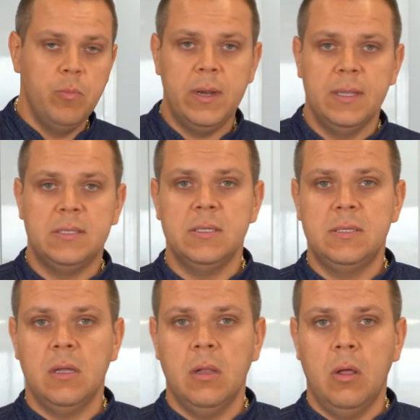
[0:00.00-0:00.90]
minutes
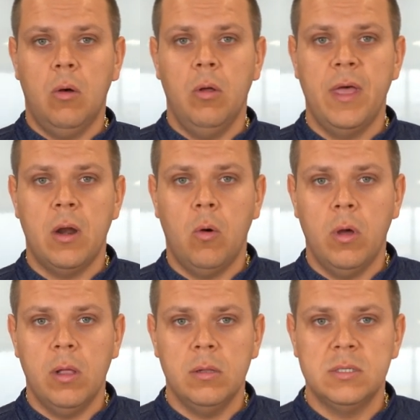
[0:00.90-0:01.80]
until all that
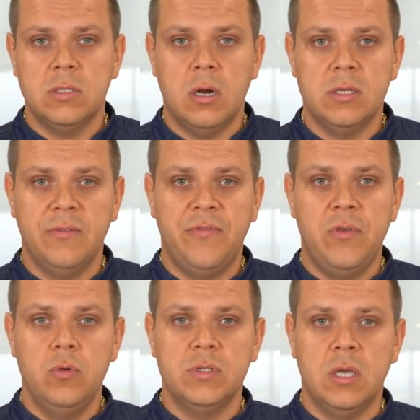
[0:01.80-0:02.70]
oil starts
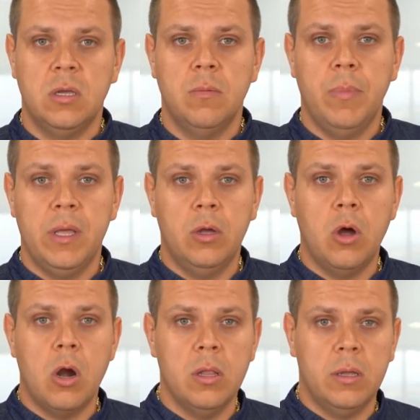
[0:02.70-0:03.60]
infusing by the
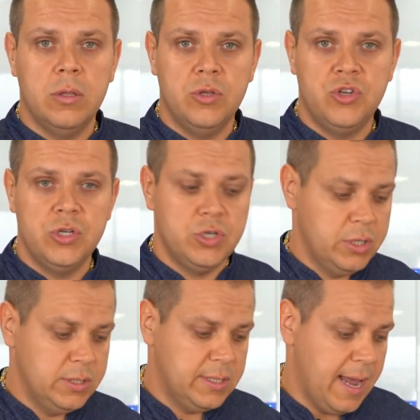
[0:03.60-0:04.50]
garlic and ginger
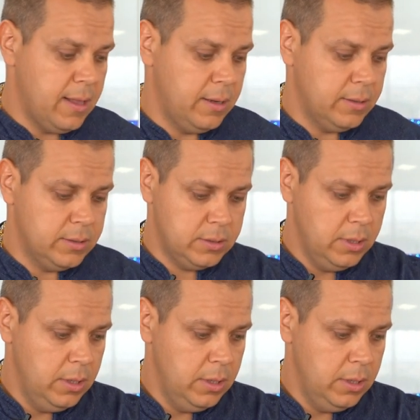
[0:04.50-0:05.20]
and scallions.